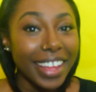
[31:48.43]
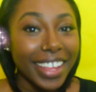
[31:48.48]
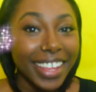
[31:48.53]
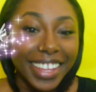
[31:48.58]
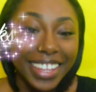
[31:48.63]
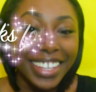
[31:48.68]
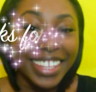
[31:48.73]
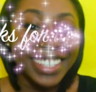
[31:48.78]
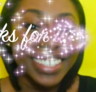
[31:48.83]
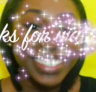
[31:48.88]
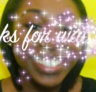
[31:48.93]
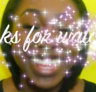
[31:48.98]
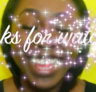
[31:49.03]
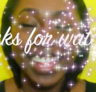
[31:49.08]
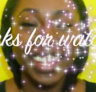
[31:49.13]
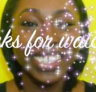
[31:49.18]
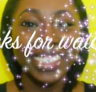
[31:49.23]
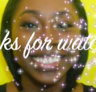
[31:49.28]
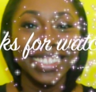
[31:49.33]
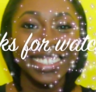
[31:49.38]
And,
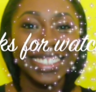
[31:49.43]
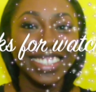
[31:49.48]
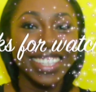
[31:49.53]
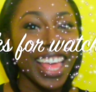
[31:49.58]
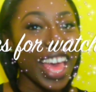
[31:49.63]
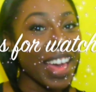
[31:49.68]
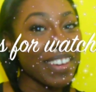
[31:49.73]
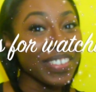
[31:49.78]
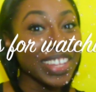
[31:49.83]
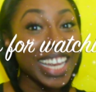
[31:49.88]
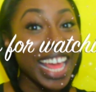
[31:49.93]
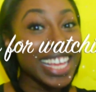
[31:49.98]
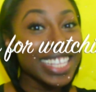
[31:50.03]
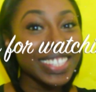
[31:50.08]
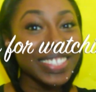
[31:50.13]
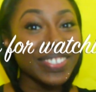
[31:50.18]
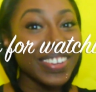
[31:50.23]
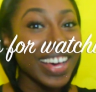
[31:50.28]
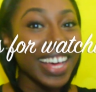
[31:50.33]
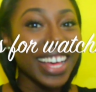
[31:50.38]
yeah, have a
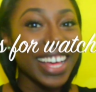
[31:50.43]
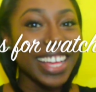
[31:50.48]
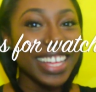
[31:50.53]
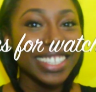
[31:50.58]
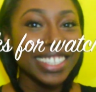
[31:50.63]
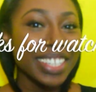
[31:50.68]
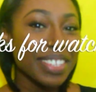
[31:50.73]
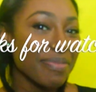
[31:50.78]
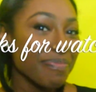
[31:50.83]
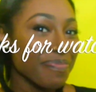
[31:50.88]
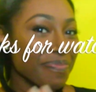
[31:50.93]
nice one.